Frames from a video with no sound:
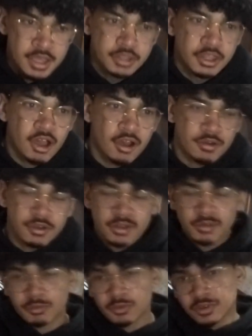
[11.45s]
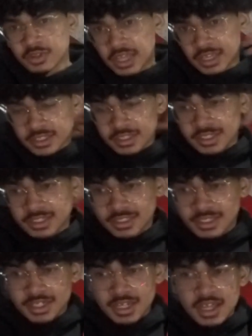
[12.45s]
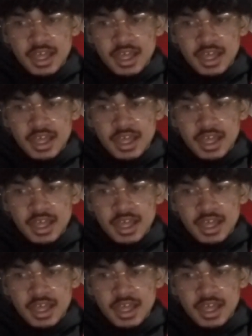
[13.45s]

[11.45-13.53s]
No, bro. Like, listen,